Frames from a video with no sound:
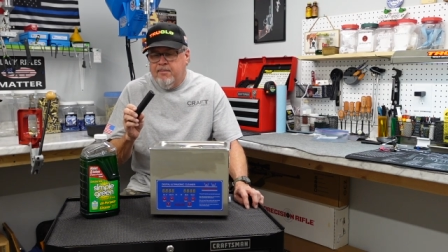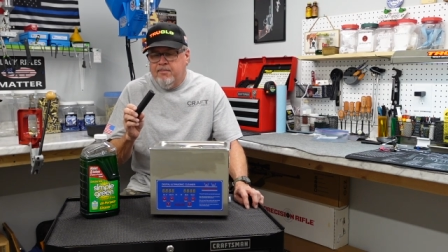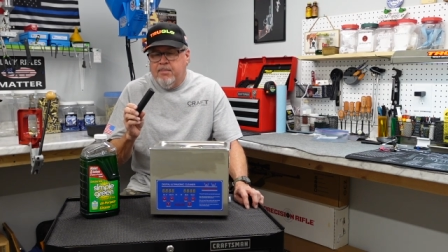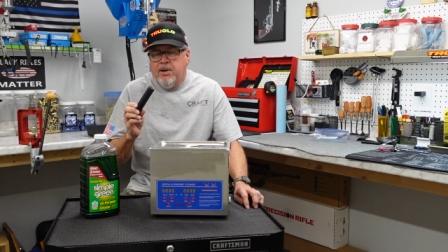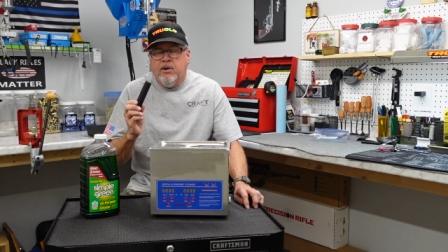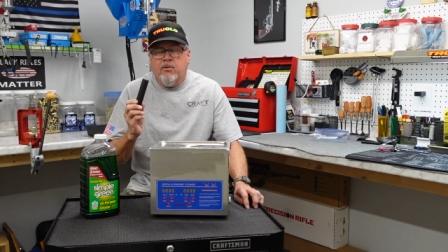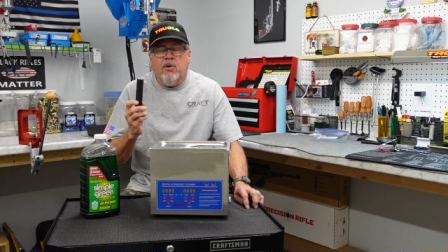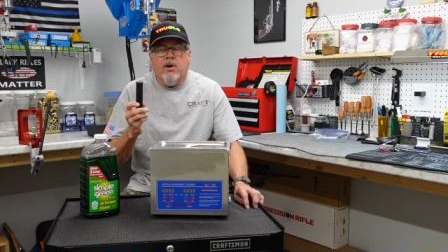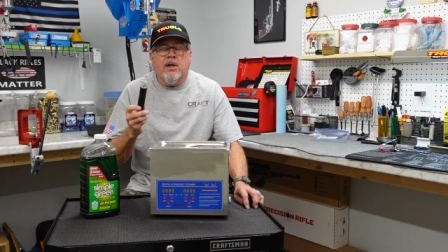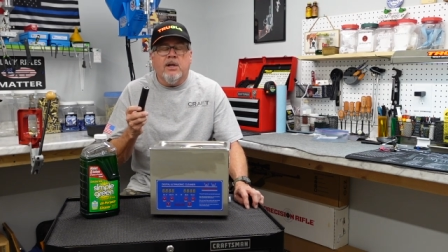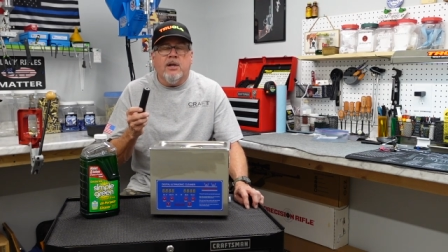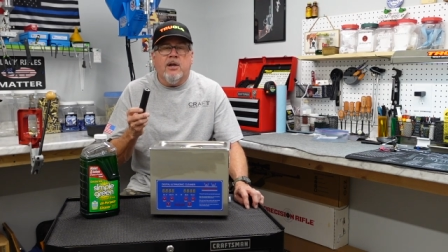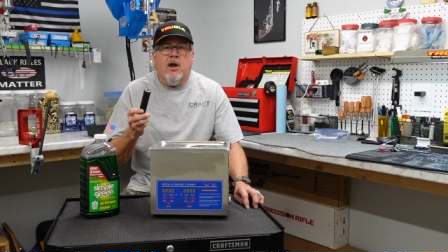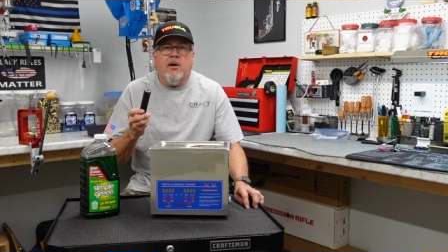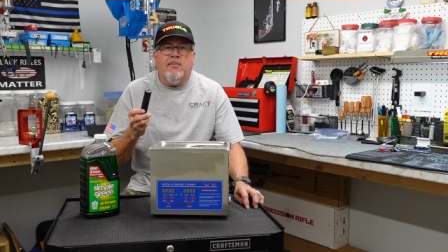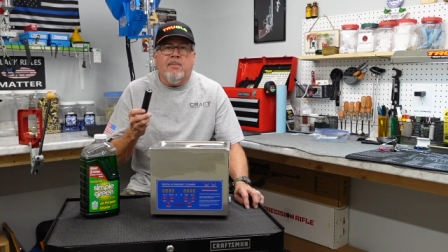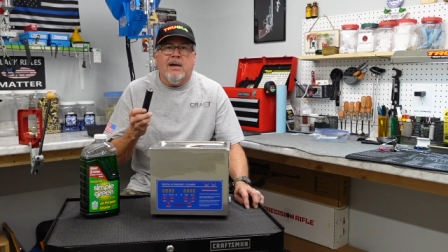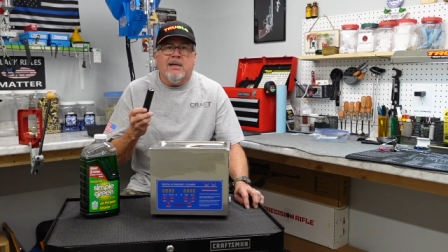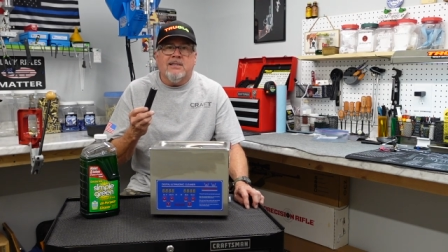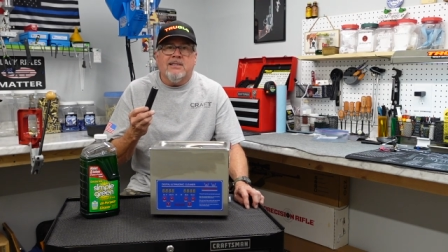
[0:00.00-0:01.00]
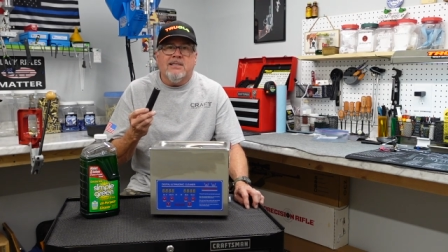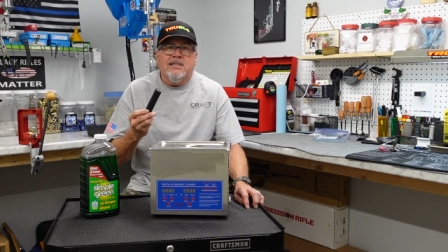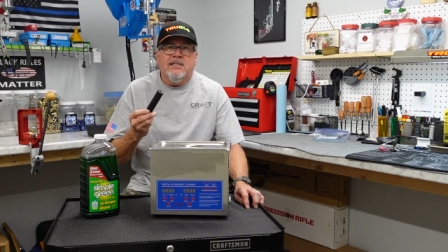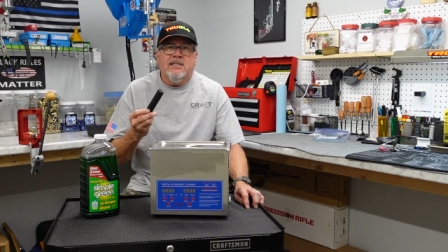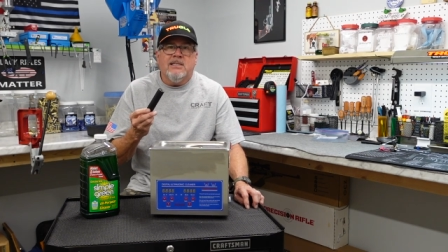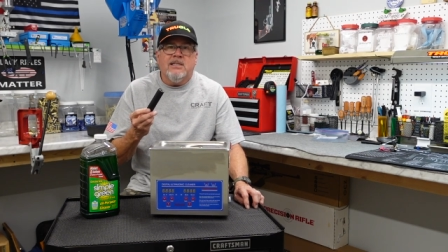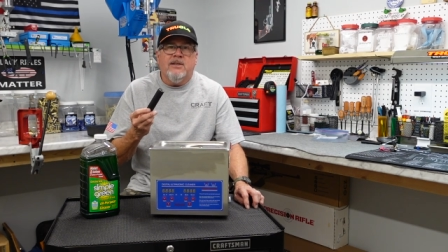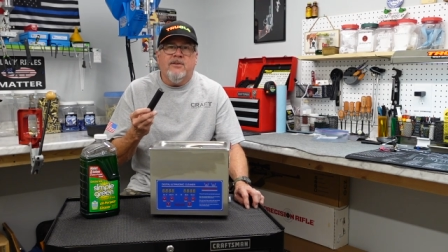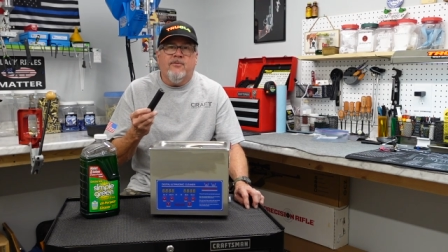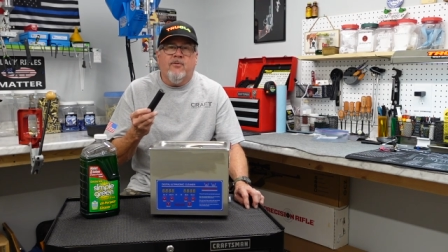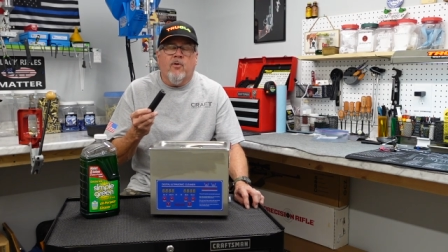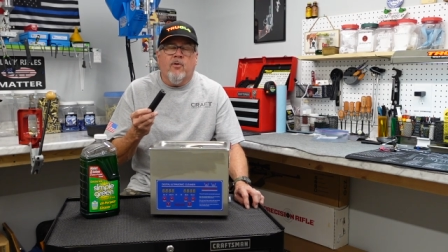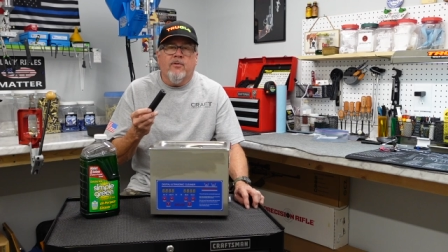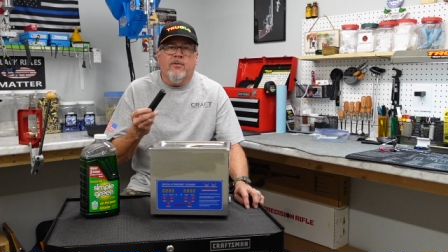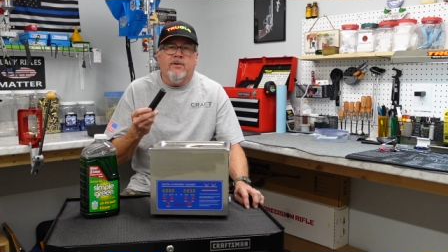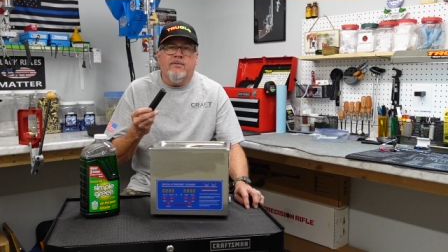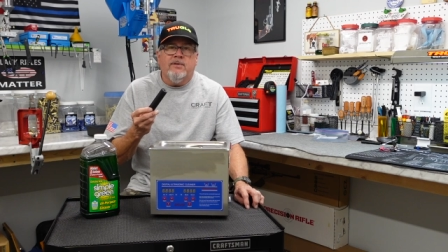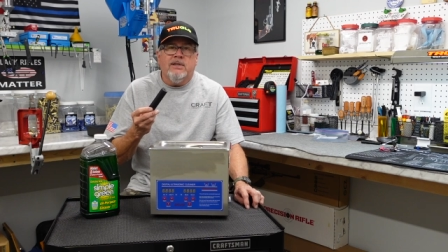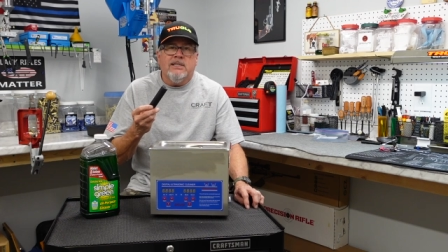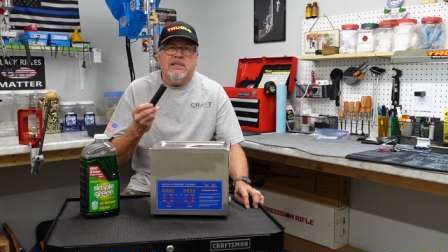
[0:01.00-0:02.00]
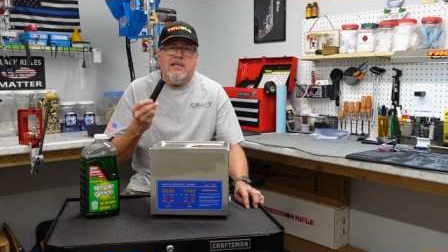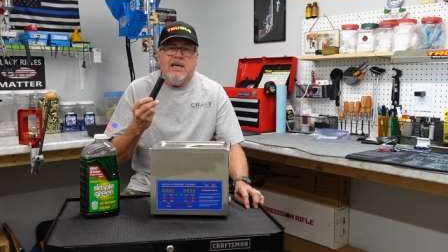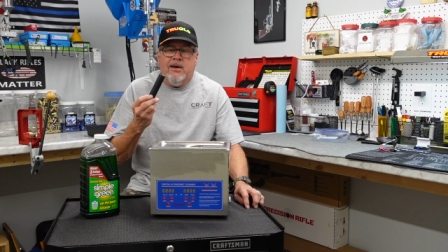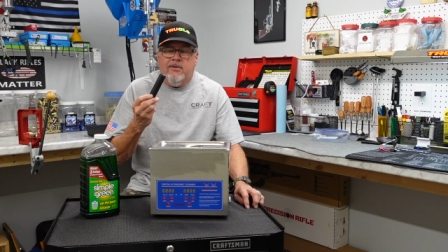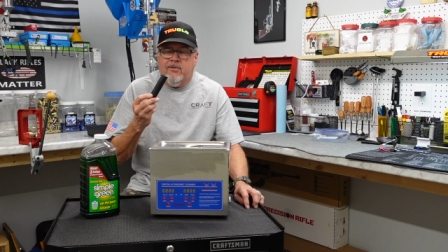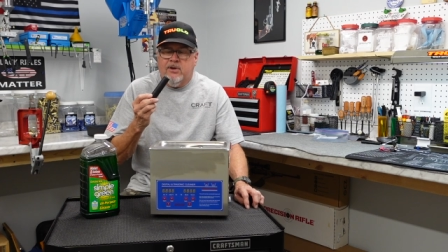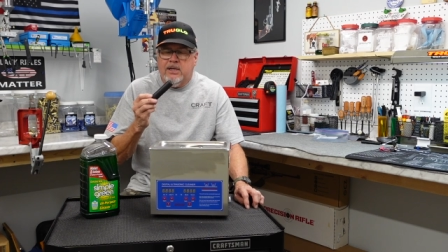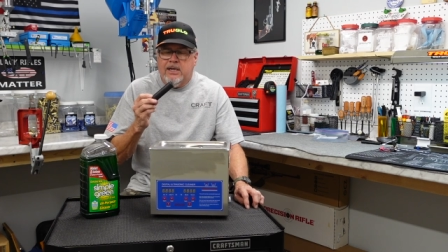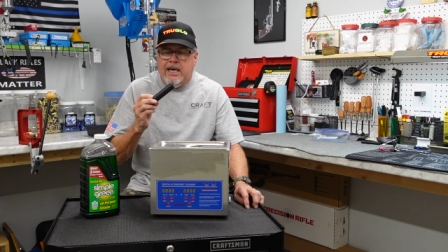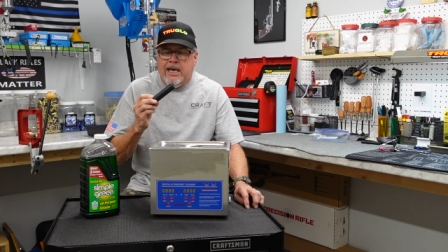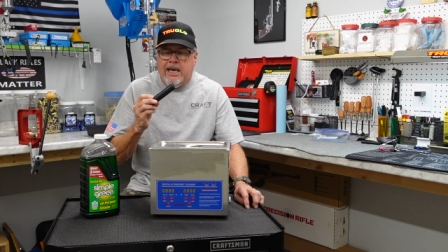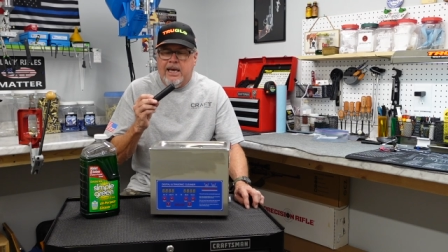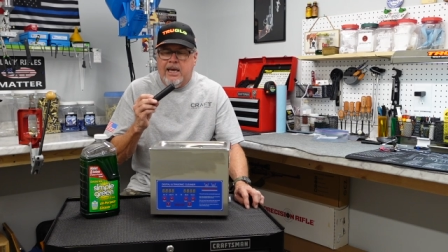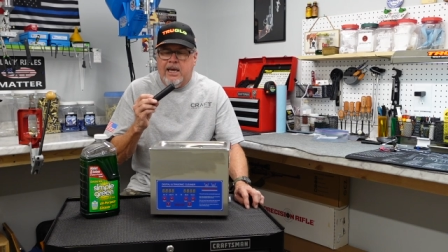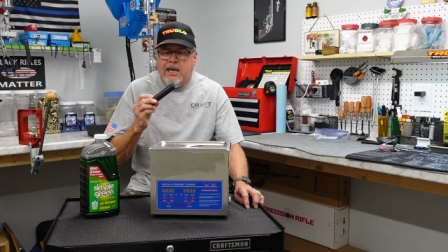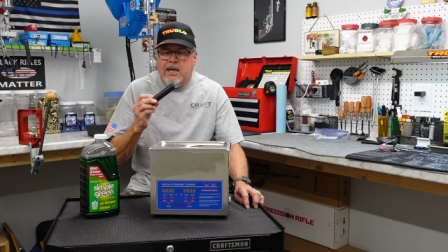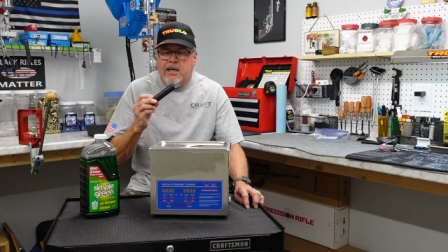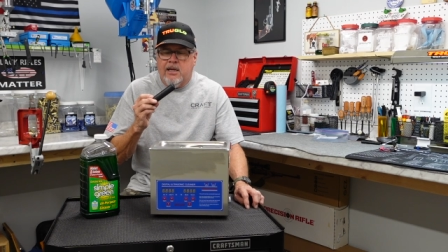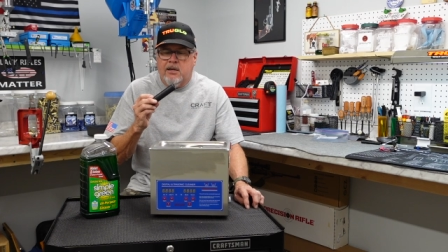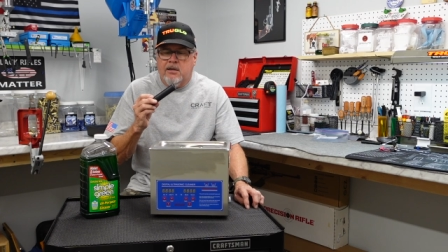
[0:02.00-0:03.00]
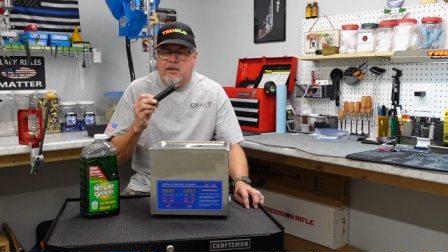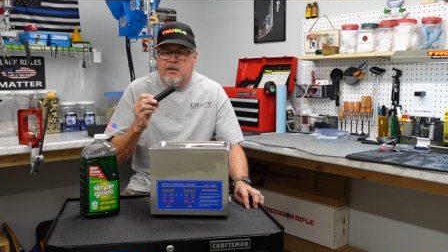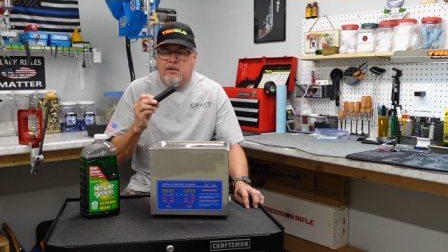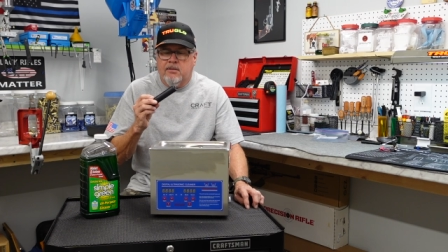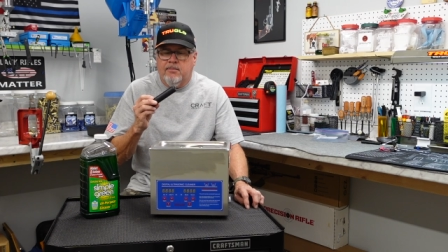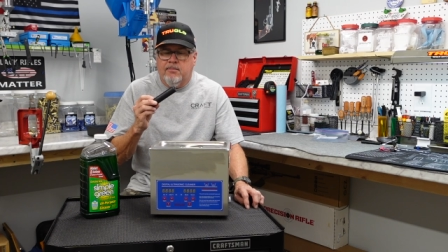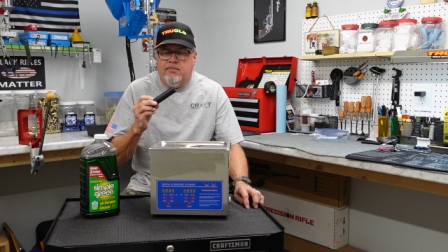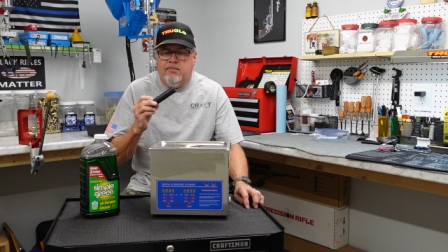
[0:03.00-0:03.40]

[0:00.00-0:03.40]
Been running it on my CZ457 and